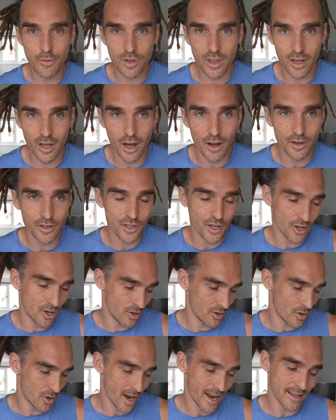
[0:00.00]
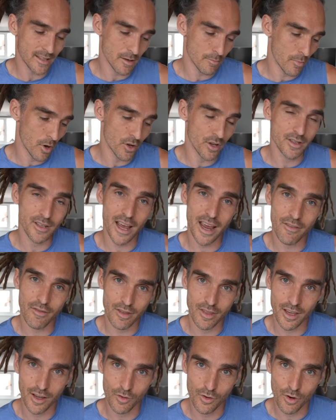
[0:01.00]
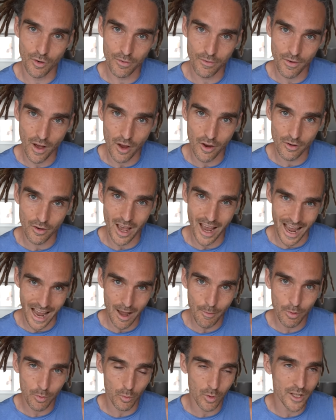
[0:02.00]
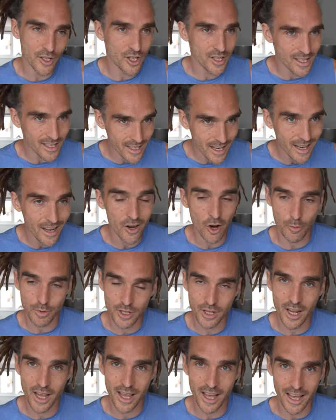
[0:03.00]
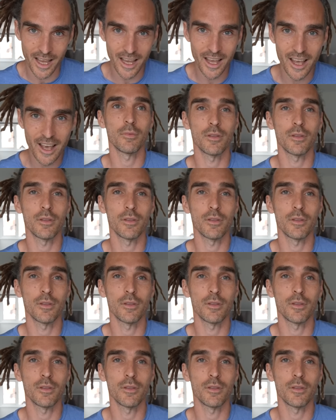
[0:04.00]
with the Go 2, you had to monitor everything on your phone app, which is still an option here,